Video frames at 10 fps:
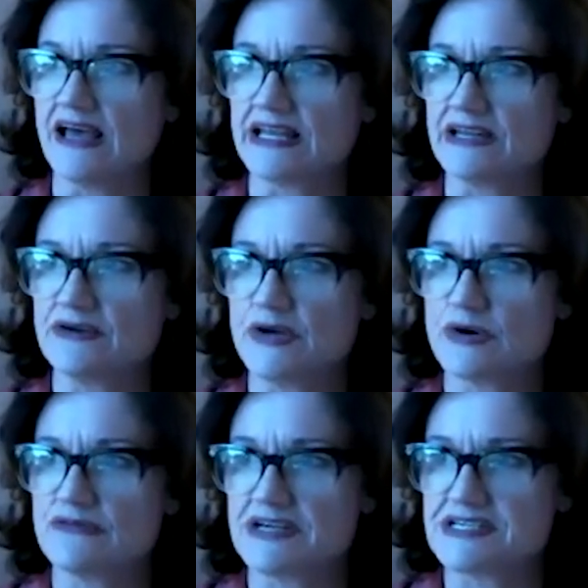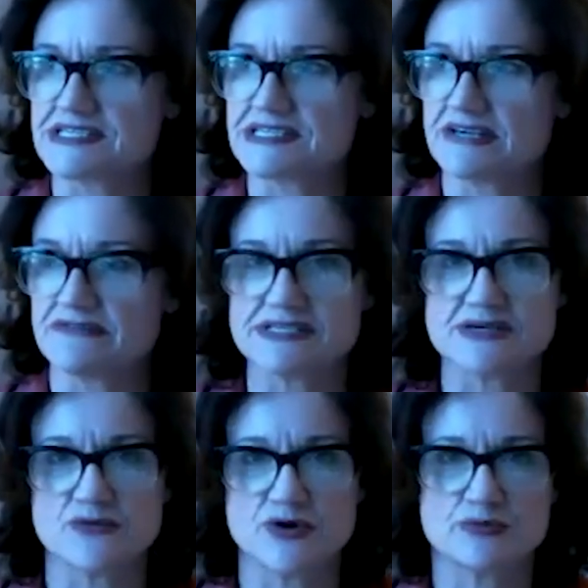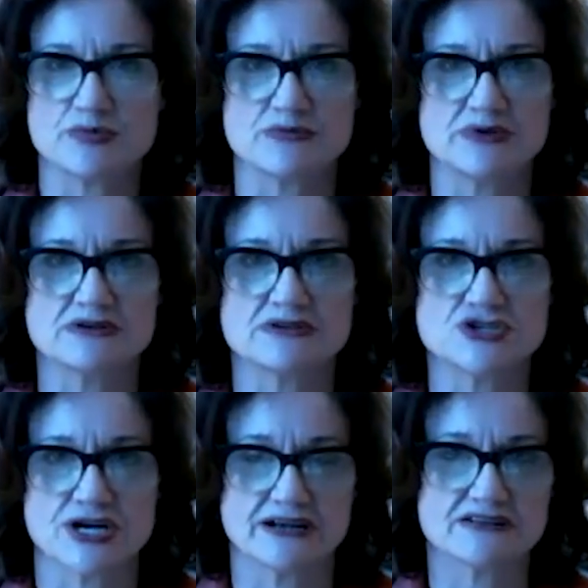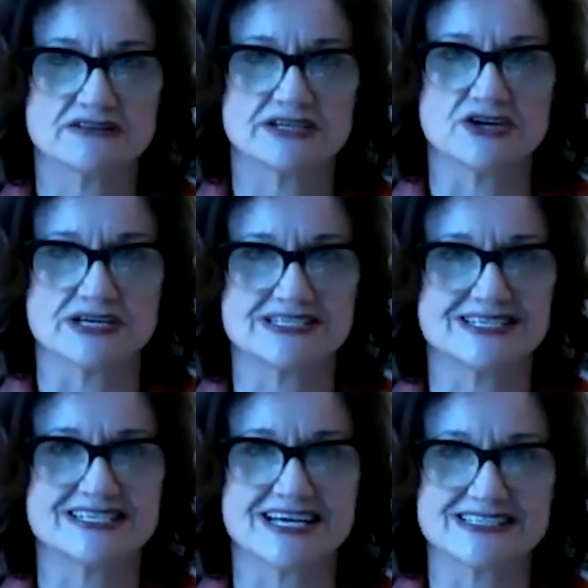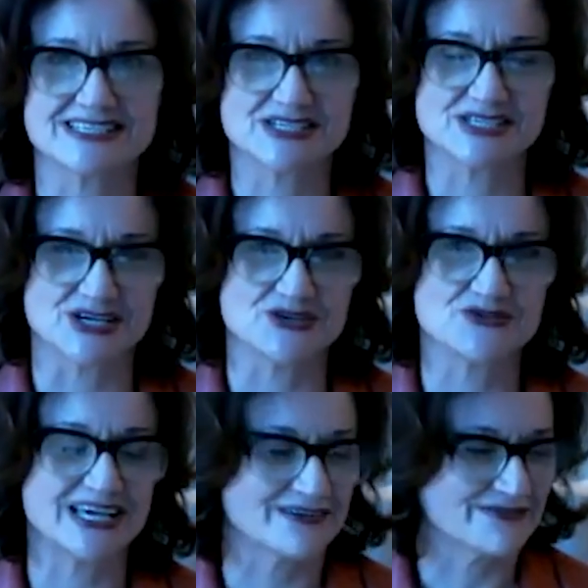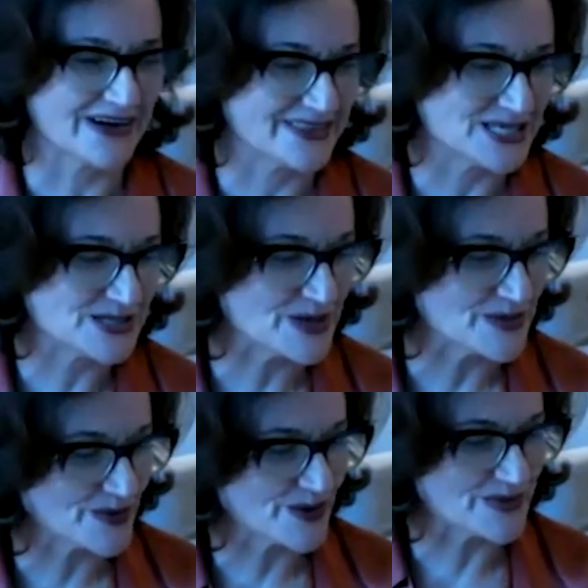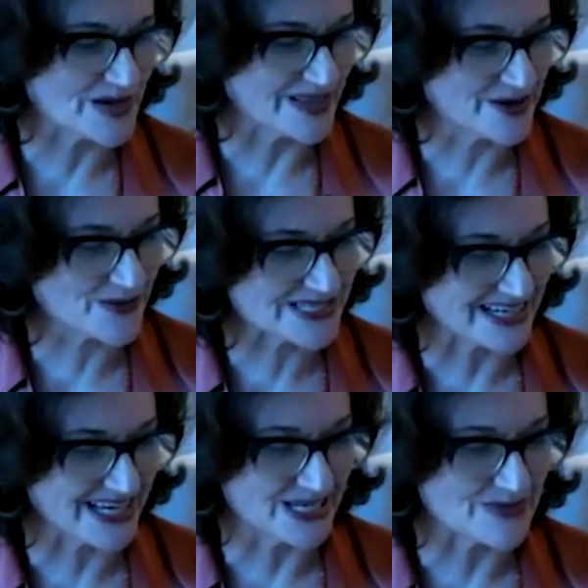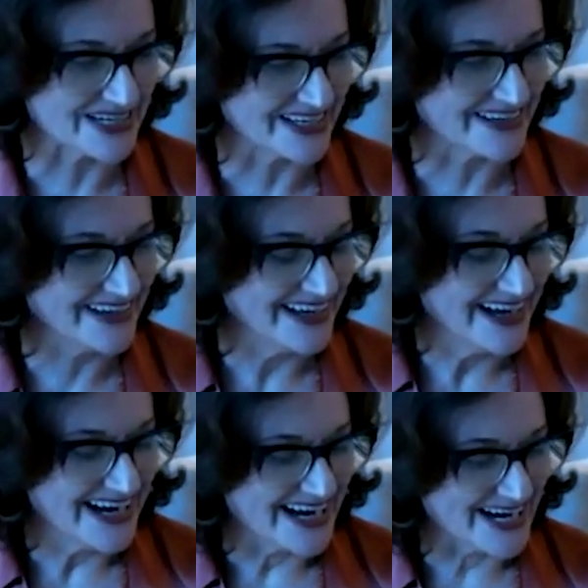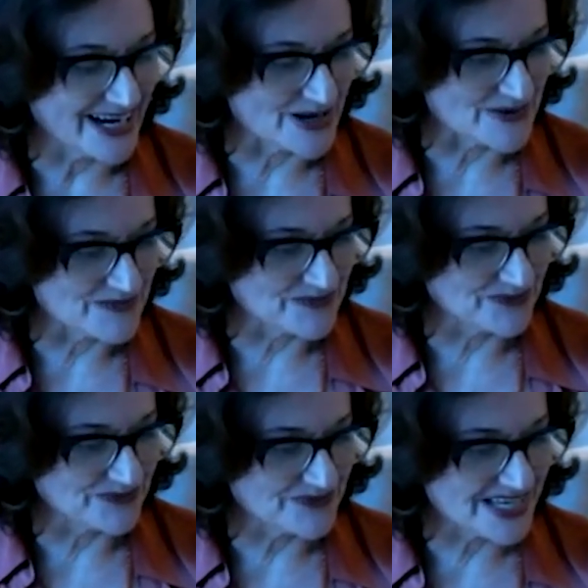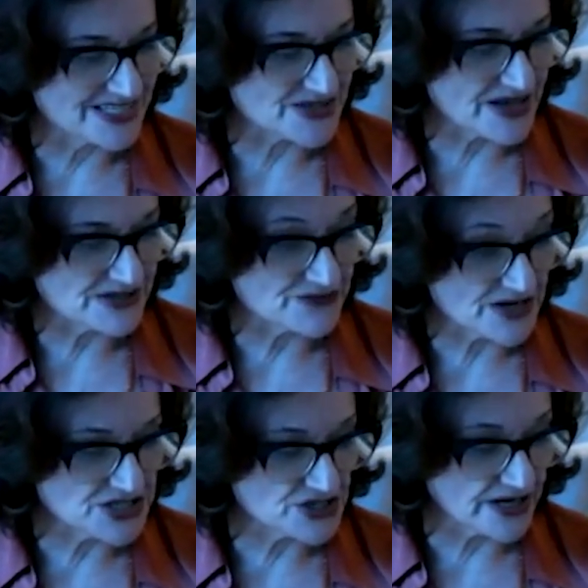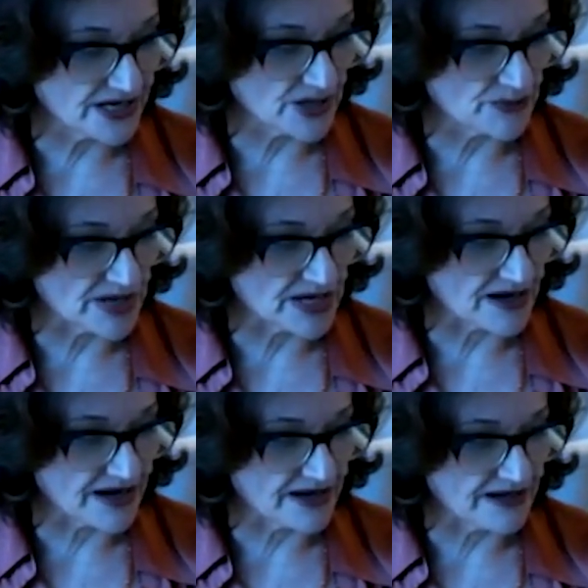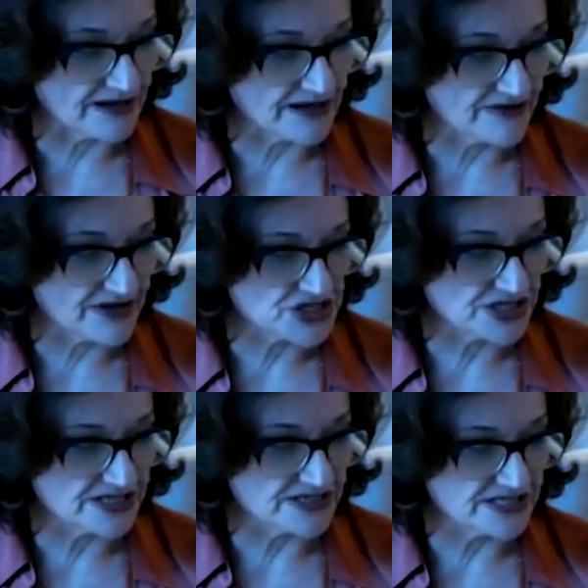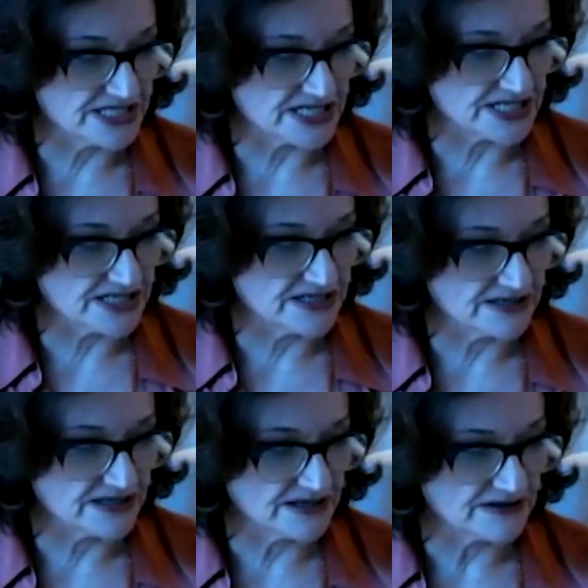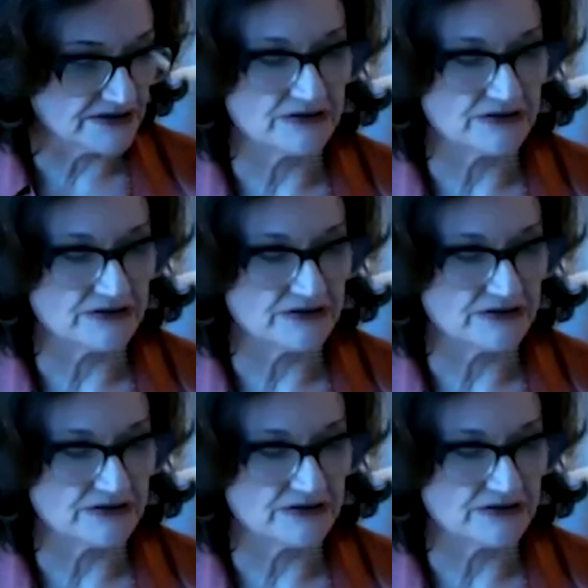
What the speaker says: And I don't know if I just live in some weird Bermuda Triangle in Austin, Texas, that you can't find these people, but there wasn't anybody. And so that was frustrating, but I eventually did